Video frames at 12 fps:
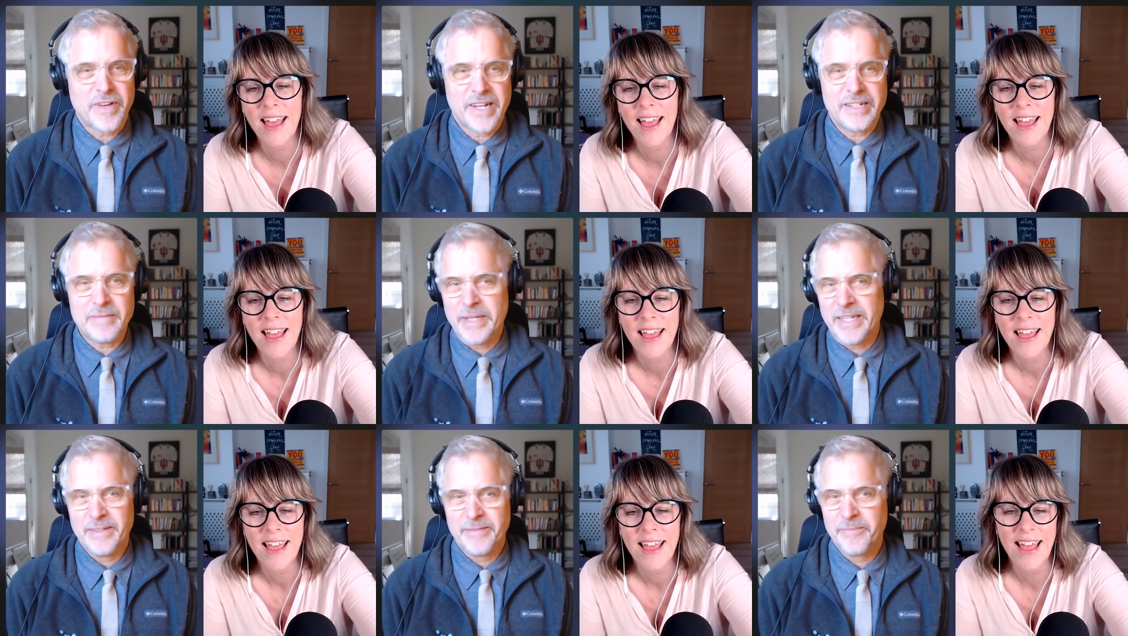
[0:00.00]
Speaker 1: for inviting
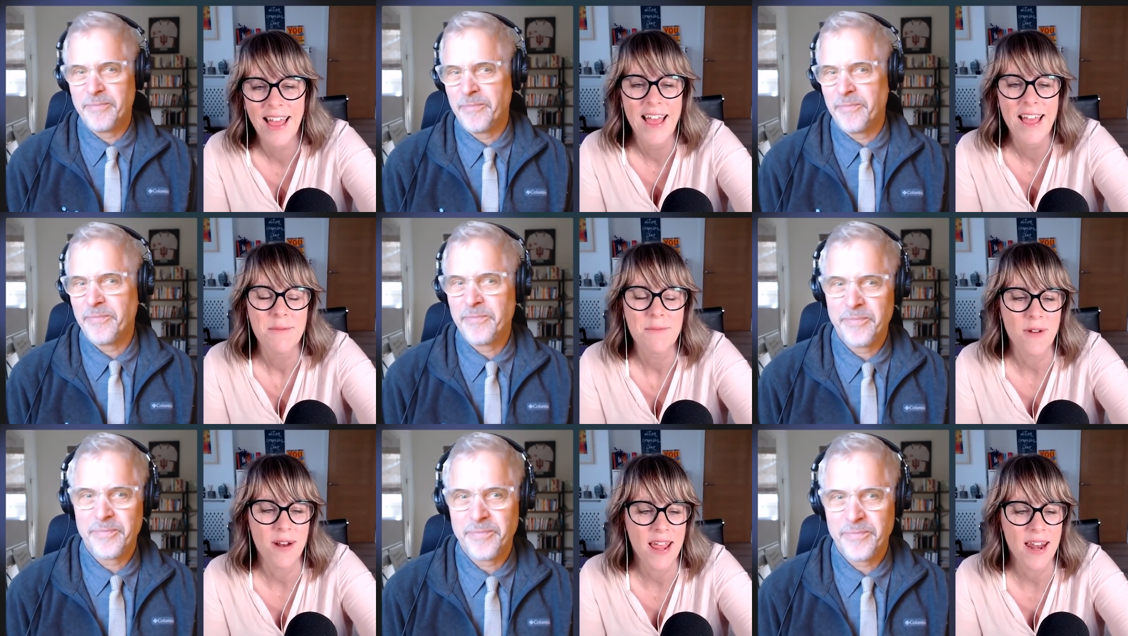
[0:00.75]
me.
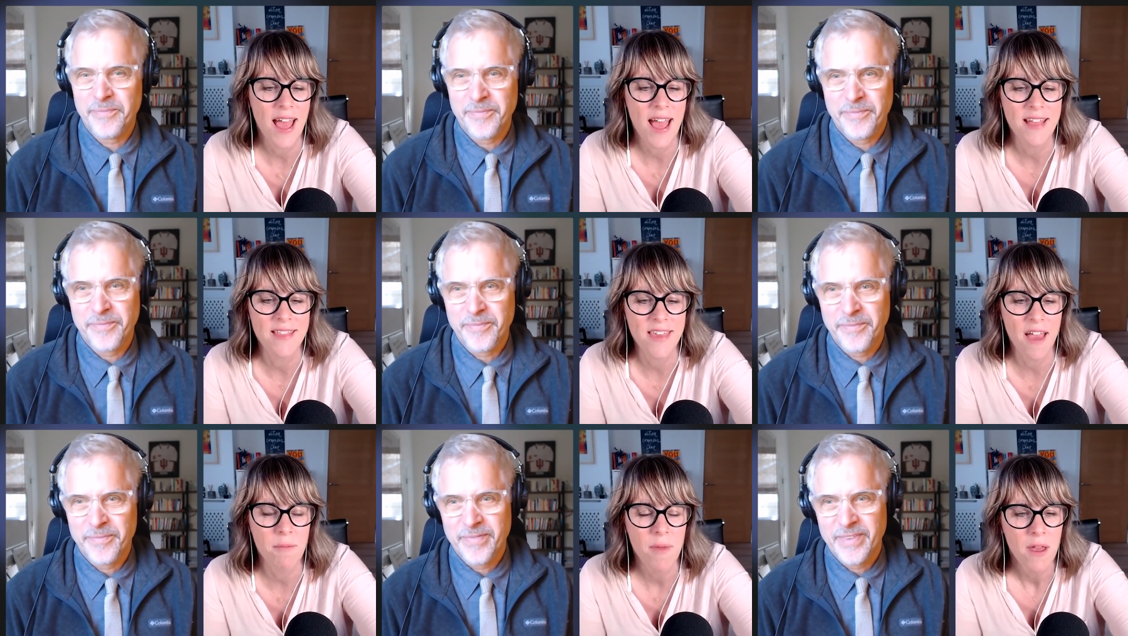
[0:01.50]
Speaker 2: Brilliant. And
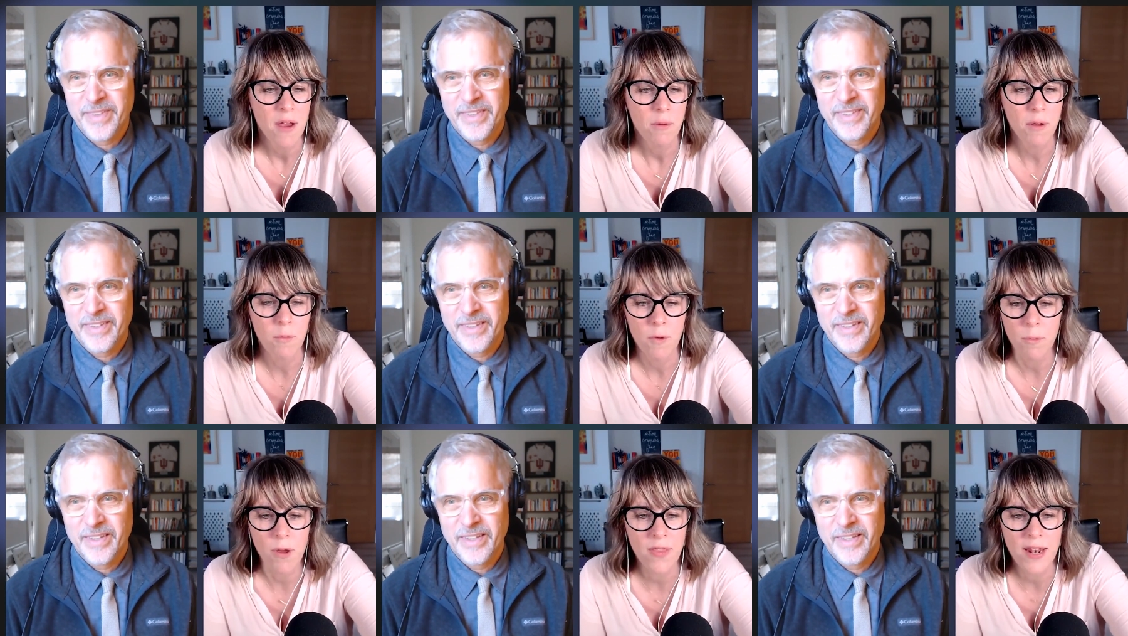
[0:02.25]
um, we'll, we'll
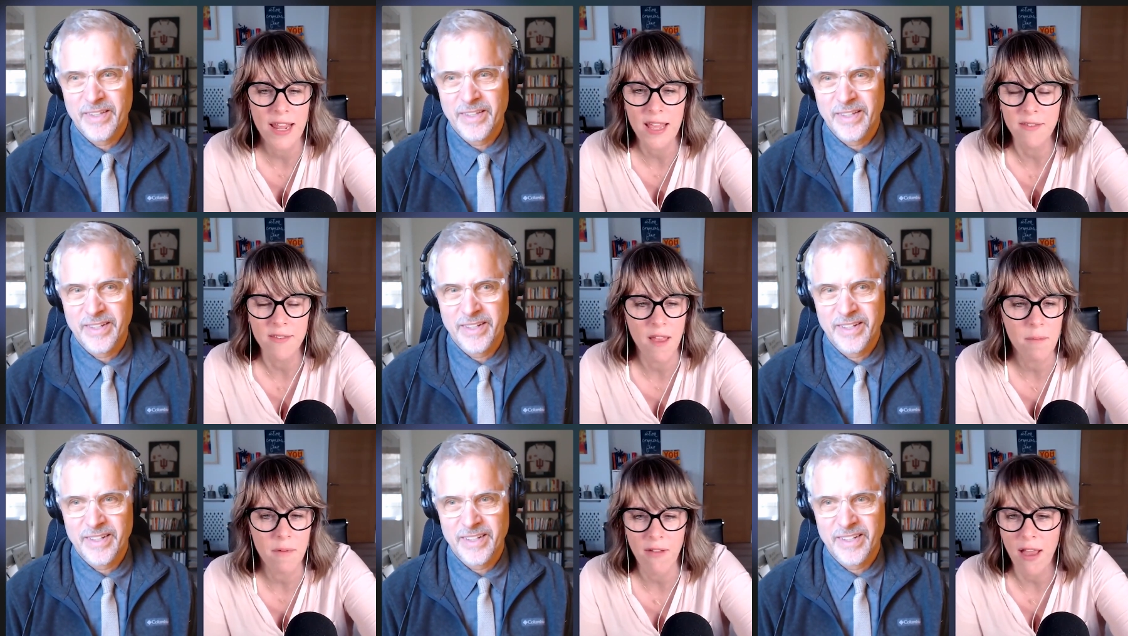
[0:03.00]
put the links
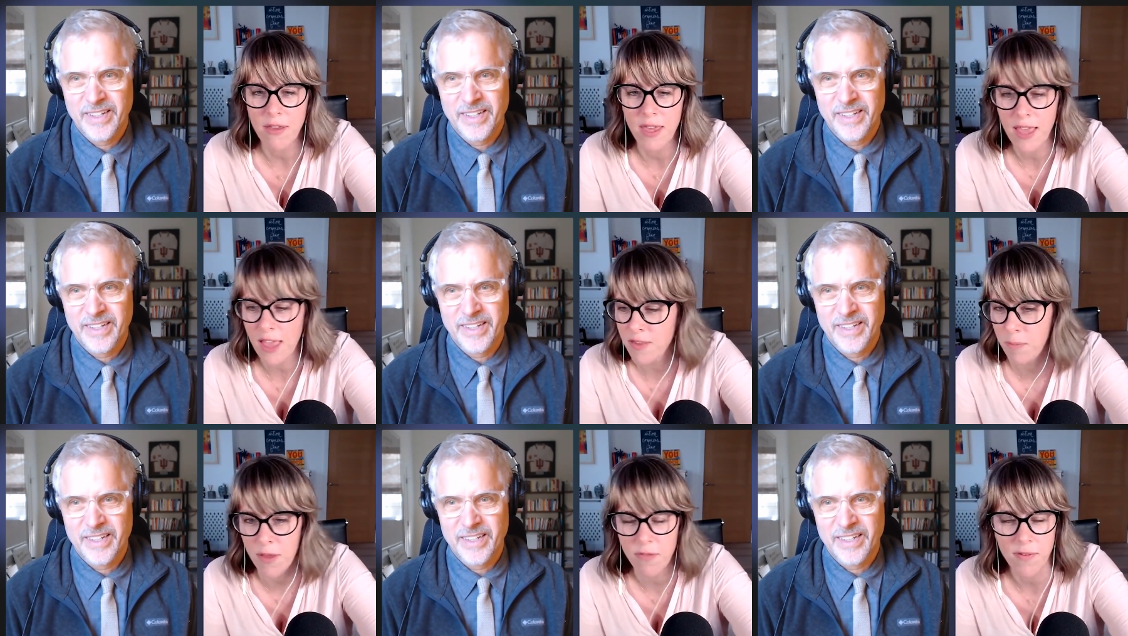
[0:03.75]
um, of how you can get to
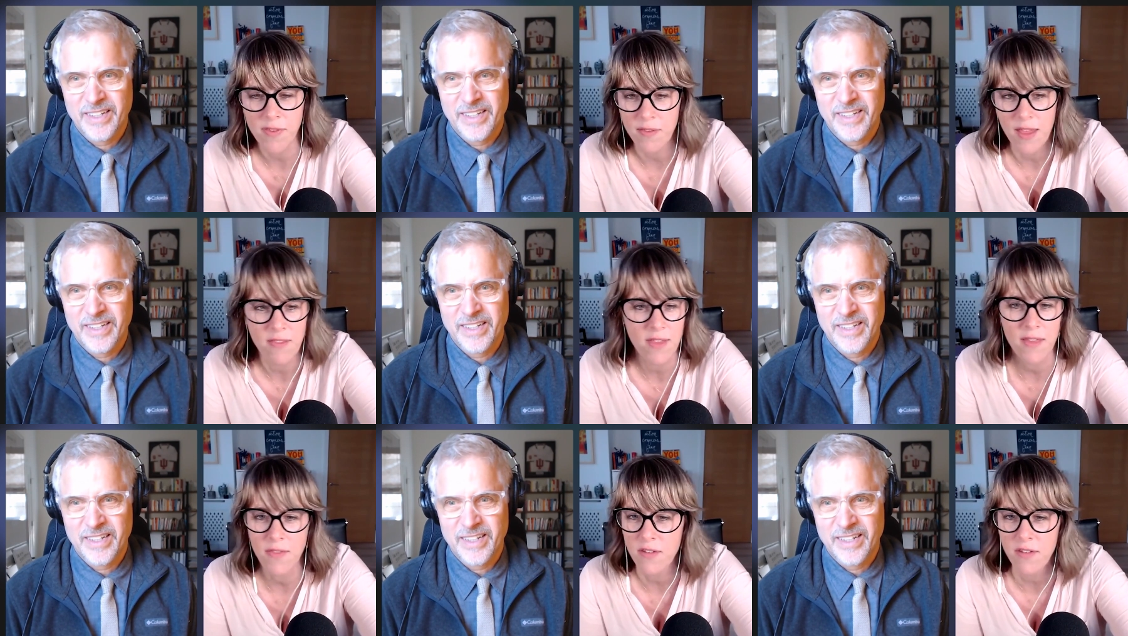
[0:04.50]
both of us in, in,
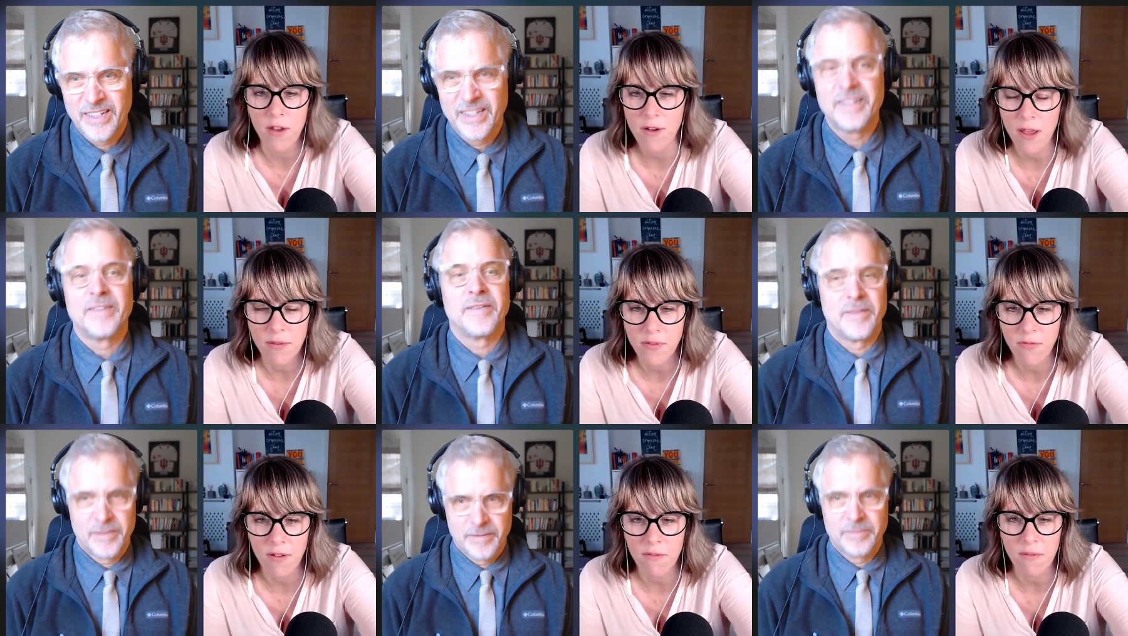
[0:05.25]
in the show notes
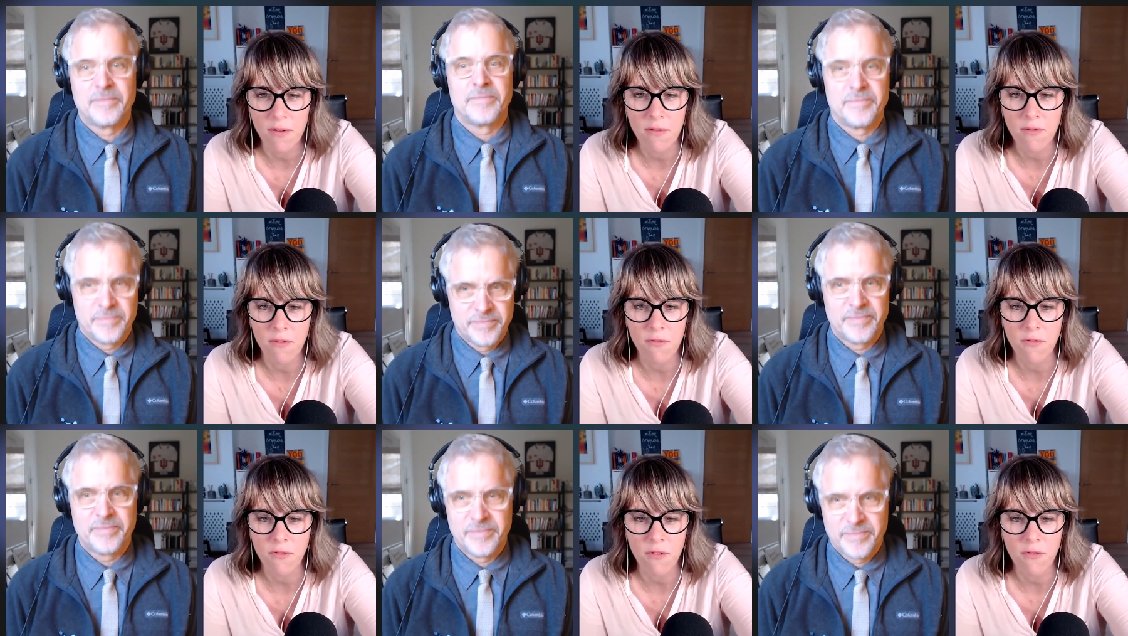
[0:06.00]
for,
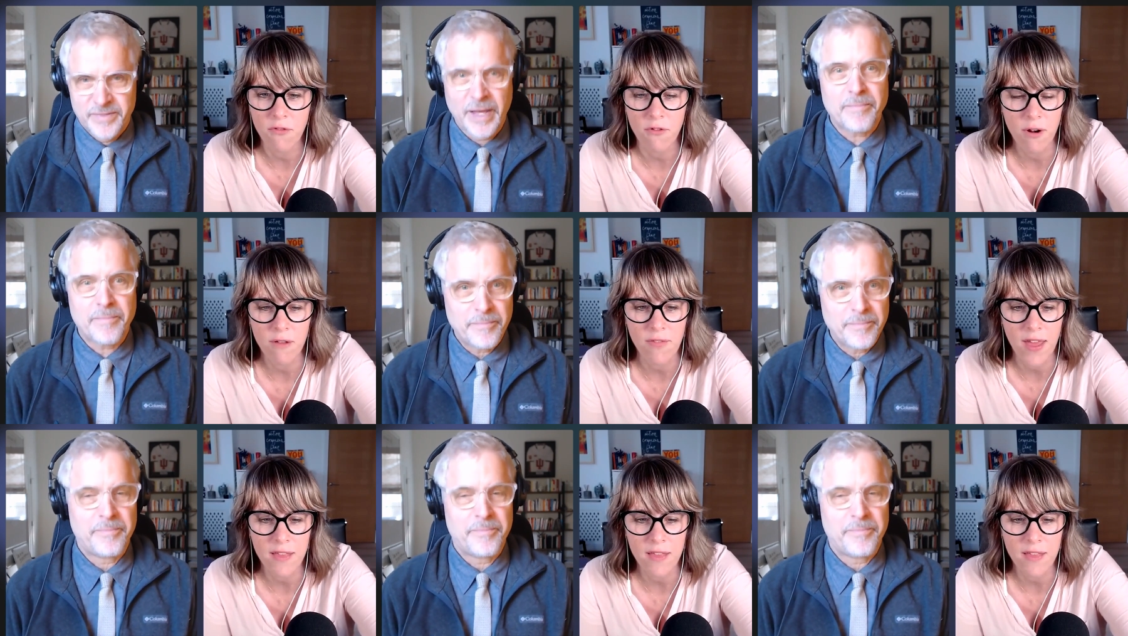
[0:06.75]
for, for all yep.